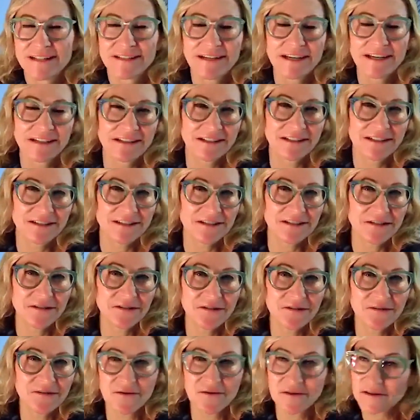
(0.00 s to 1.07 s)
telling
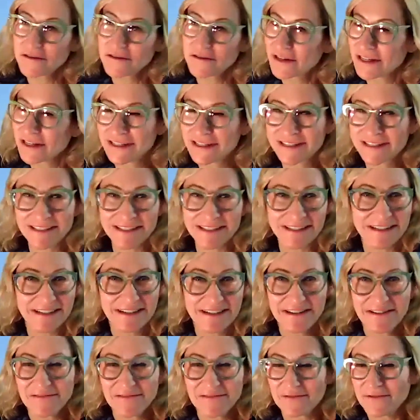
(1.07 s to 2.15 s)
stories and
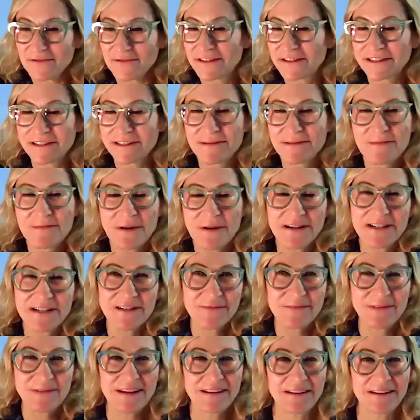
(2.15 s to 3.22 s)
roasting
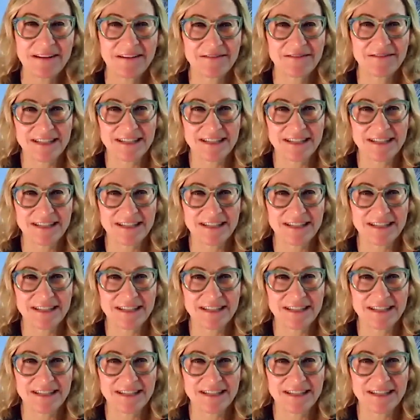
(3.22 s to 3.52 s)
marshmallows.